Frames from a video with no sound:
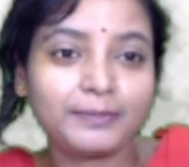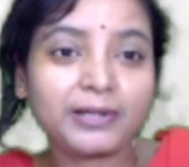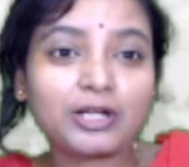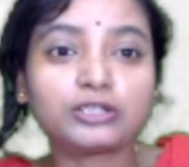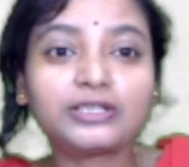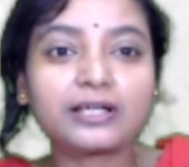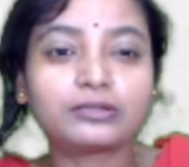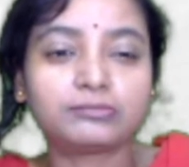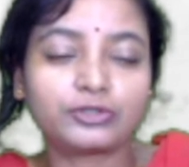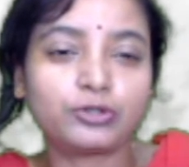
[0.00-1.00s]
but on
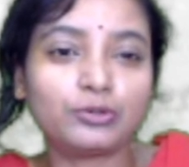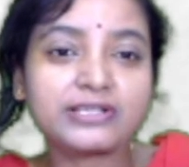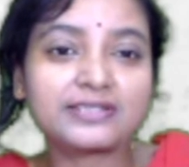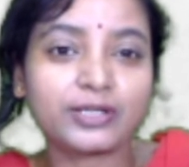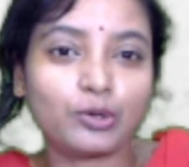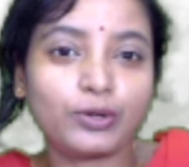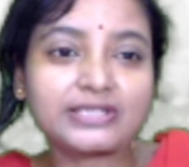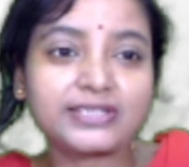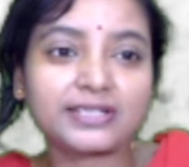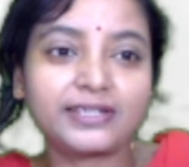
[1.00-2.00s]
the queen's
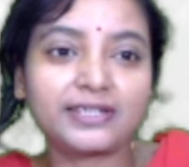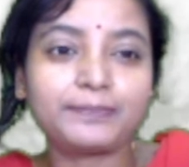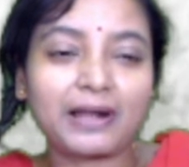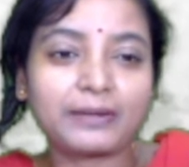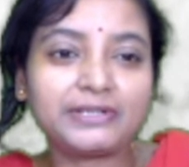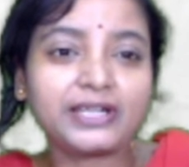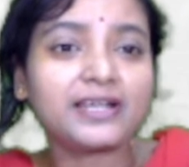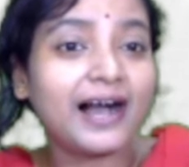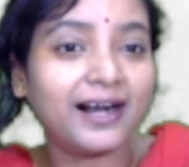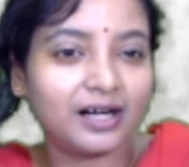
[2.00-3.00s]
request, the king permitted
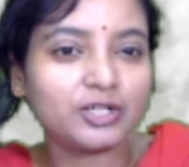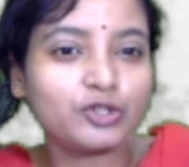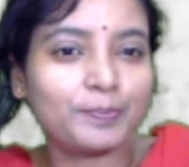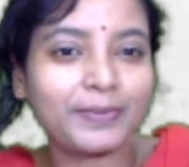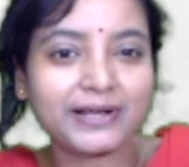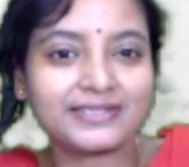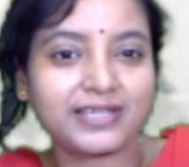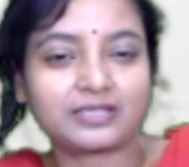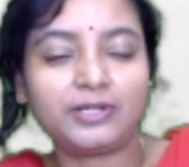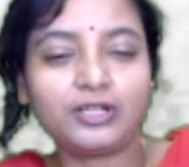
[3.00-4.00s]
her to pass
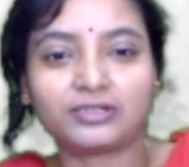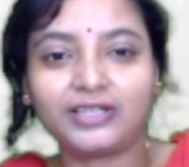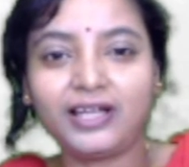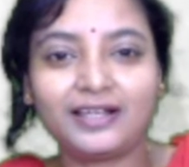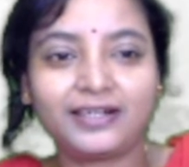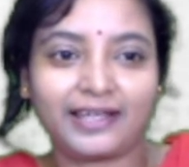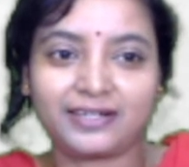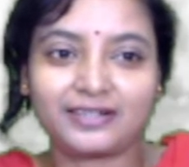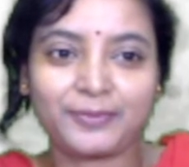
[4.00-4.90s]
judgment on the knight.